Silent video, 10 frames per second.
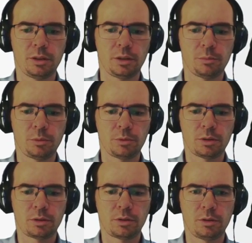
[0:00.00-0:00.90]
We want
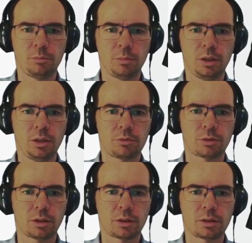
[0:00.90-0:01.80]
the
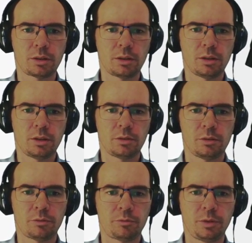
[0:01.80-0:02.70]
matrix
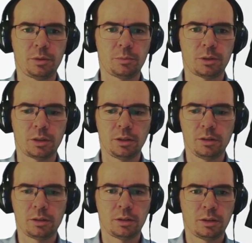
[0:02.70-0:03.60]
of V1
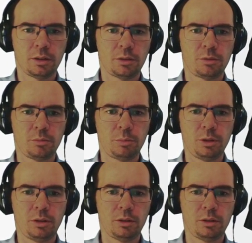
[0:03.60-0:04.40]
to be